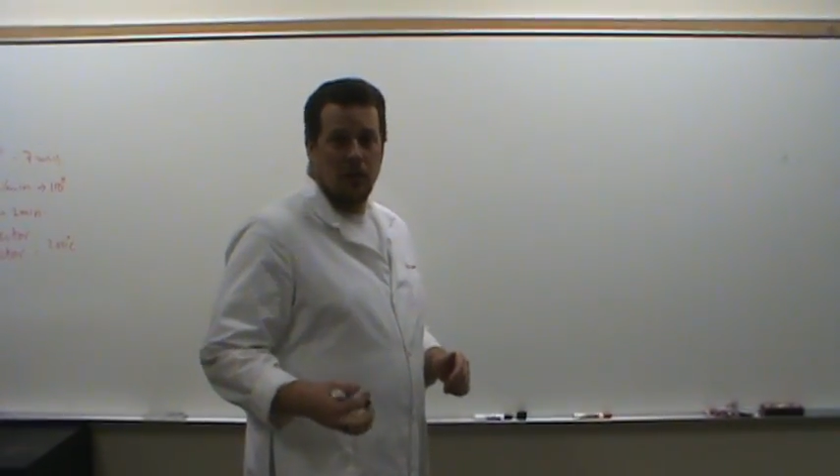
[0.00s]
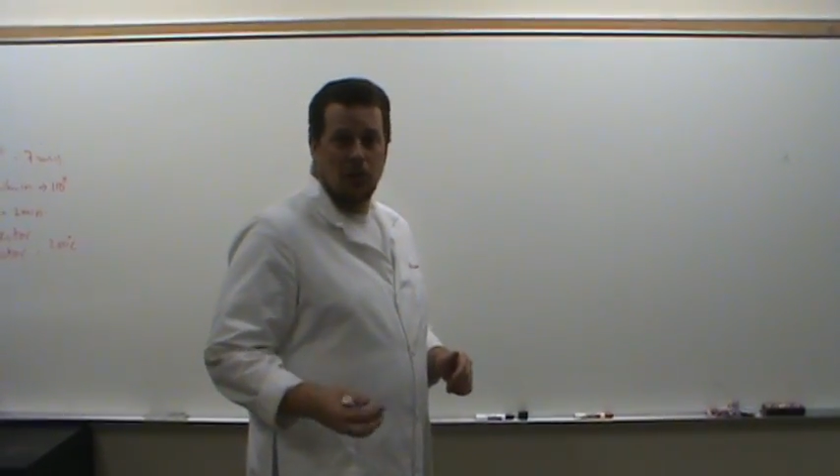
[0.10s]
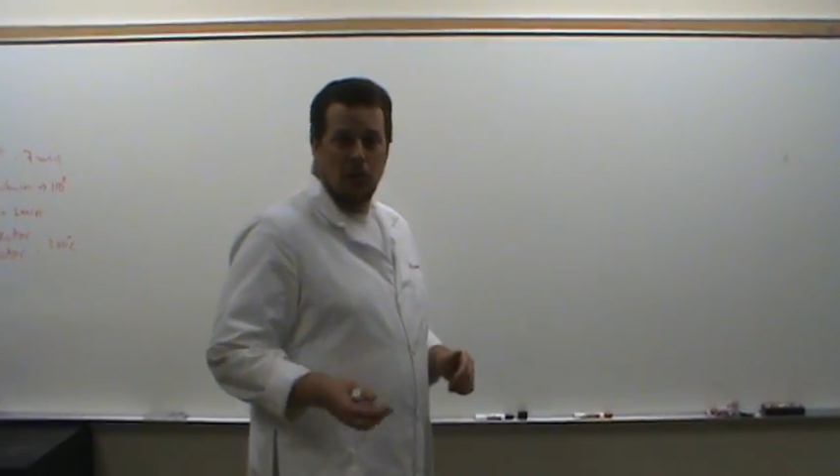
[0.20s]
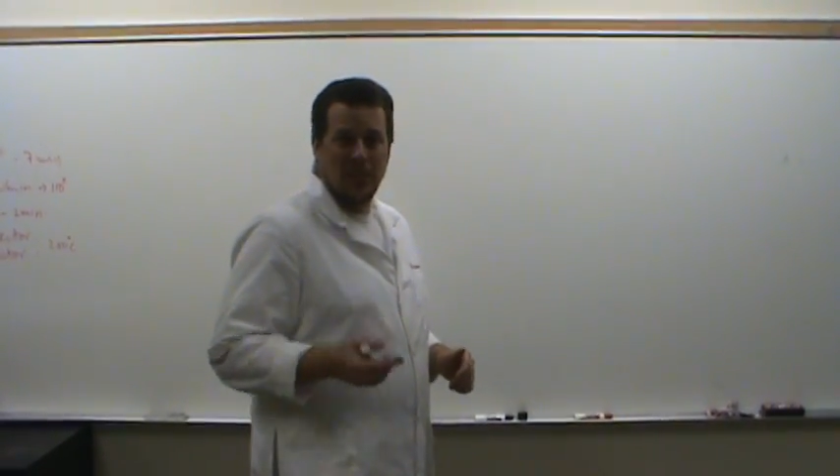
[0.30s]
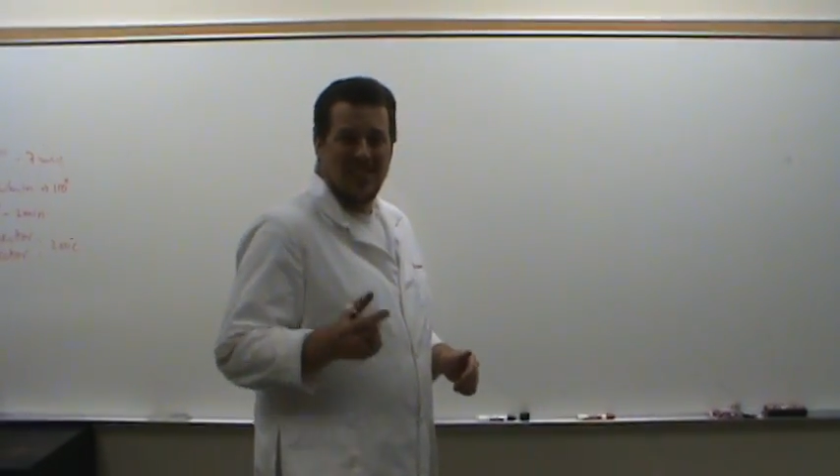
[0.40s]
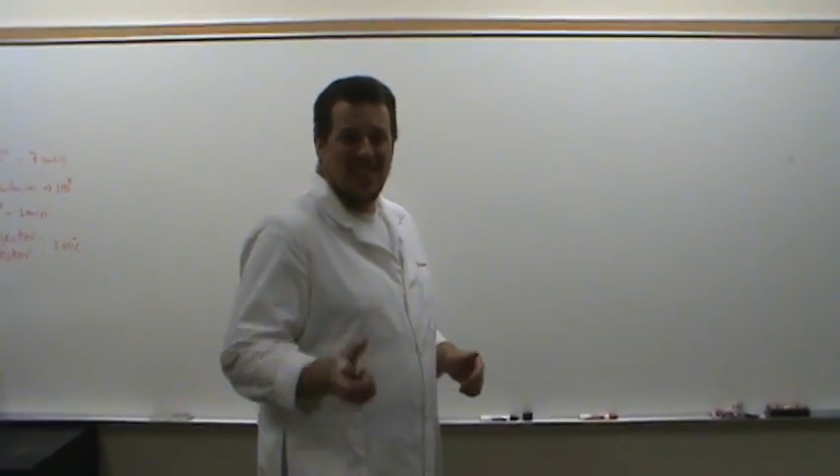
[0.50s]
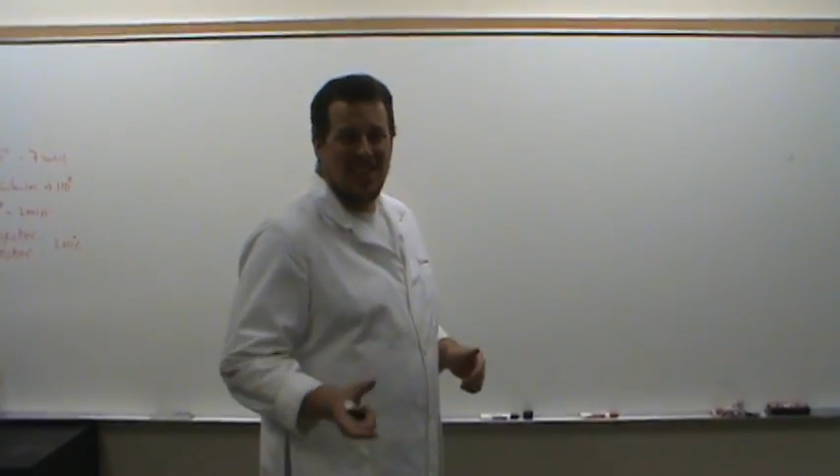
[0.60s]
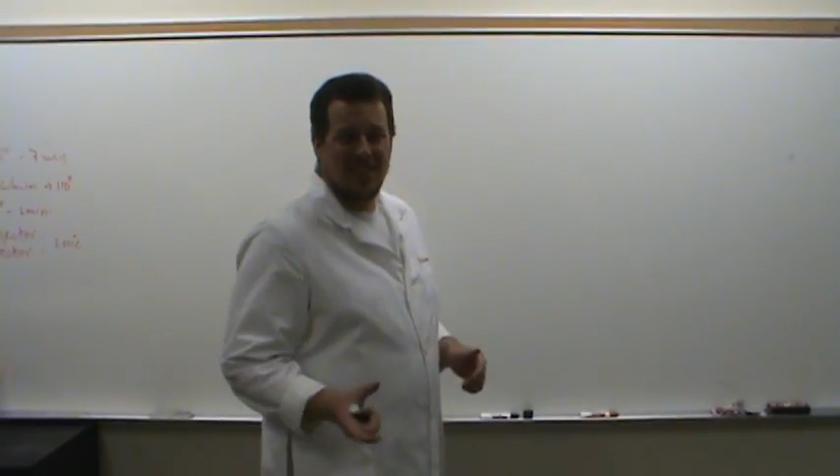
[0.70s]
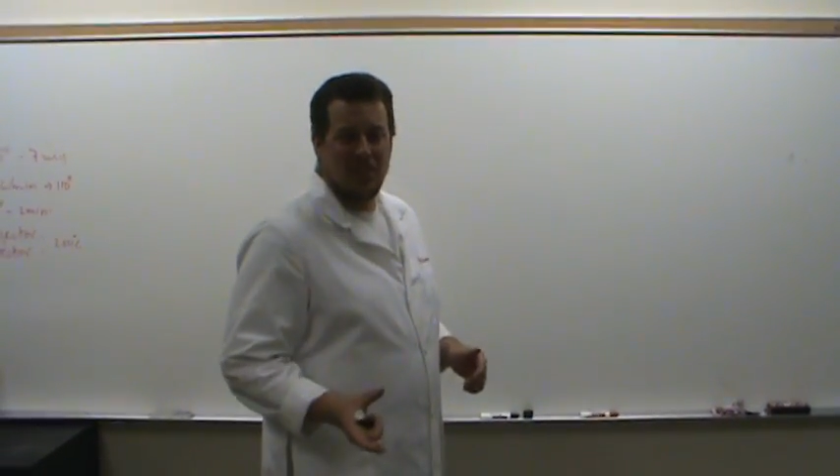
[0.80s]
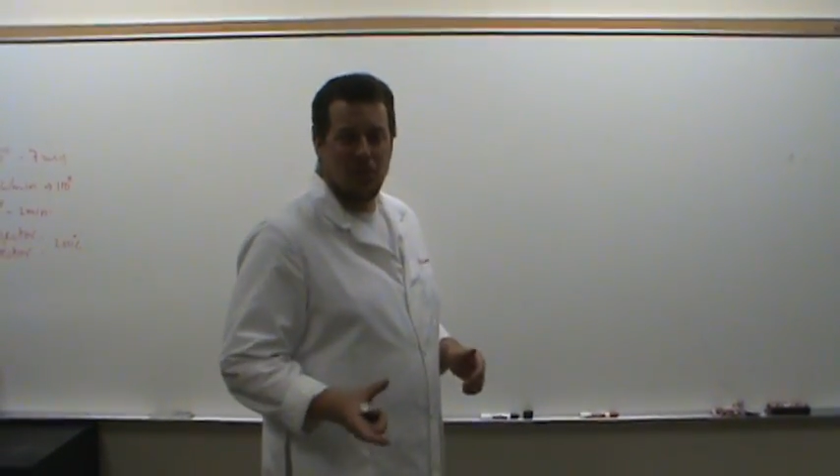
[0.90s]
to its
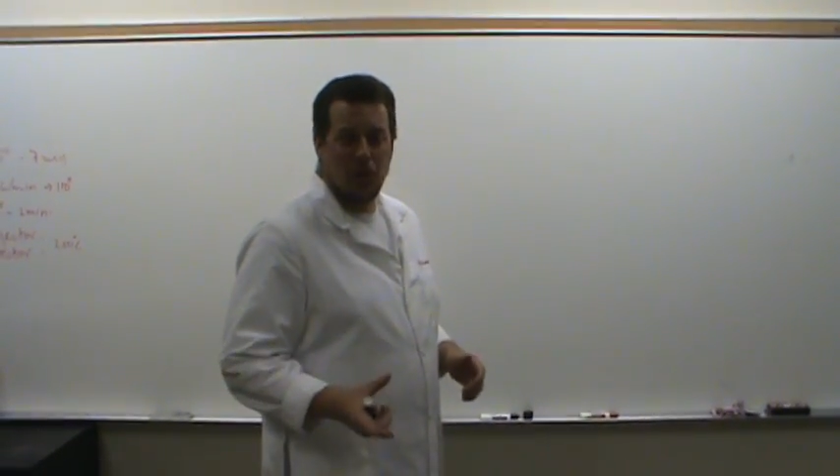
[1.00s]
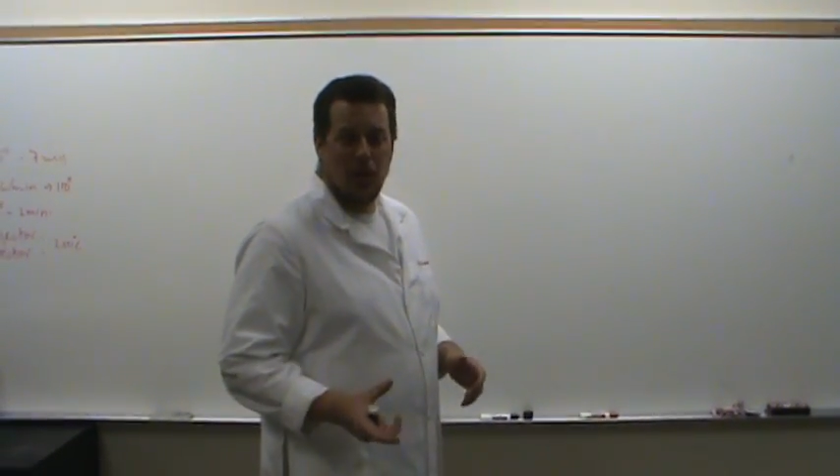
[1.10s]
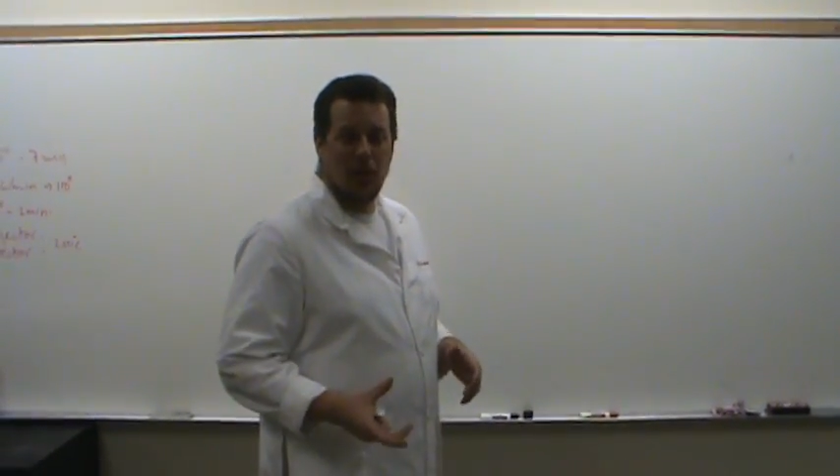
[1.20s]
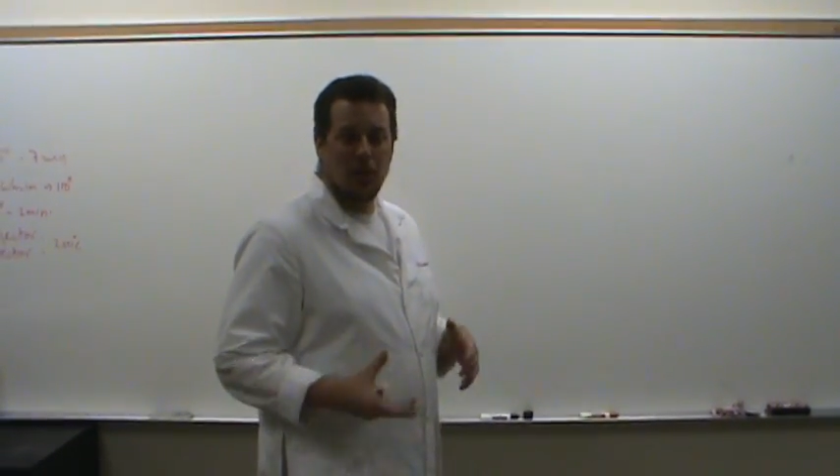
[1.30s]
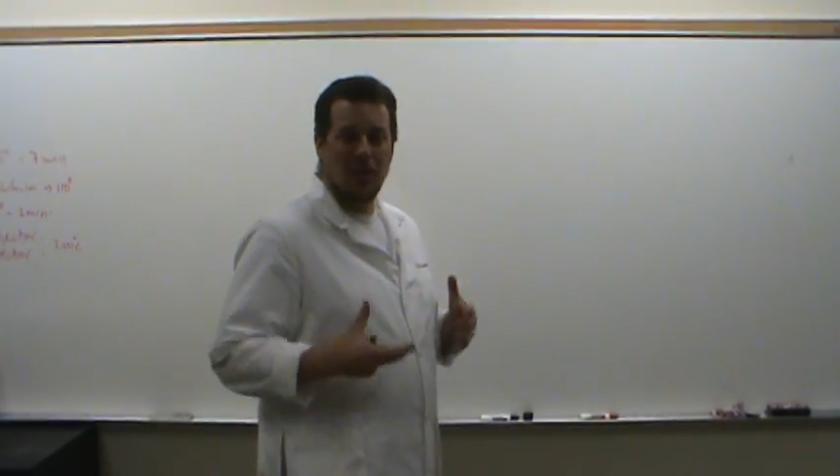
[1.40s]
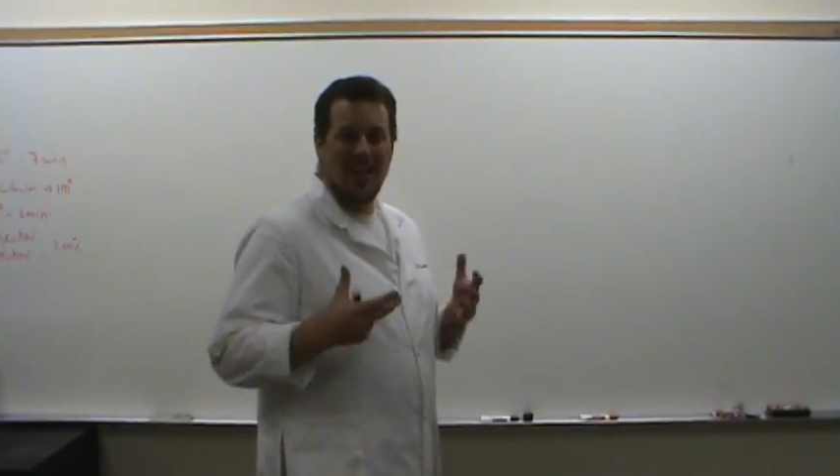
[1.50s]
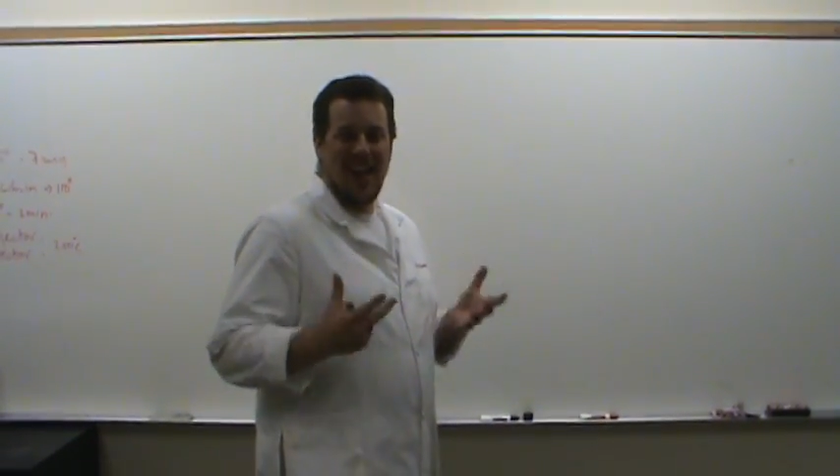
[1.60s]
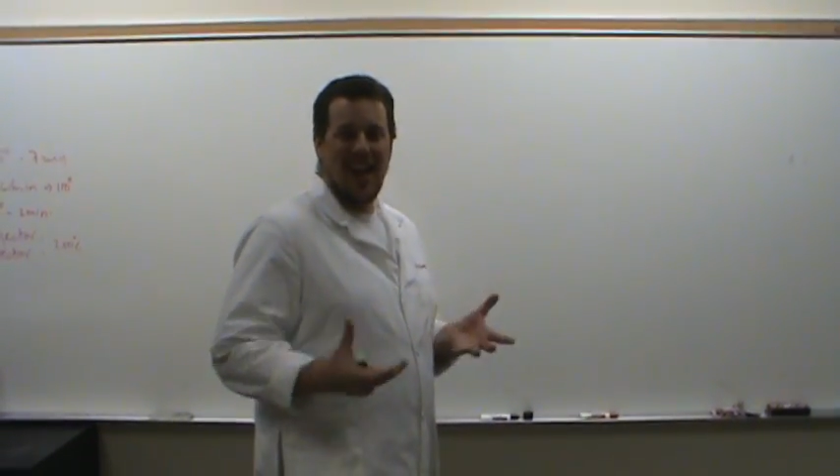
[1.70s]
concentration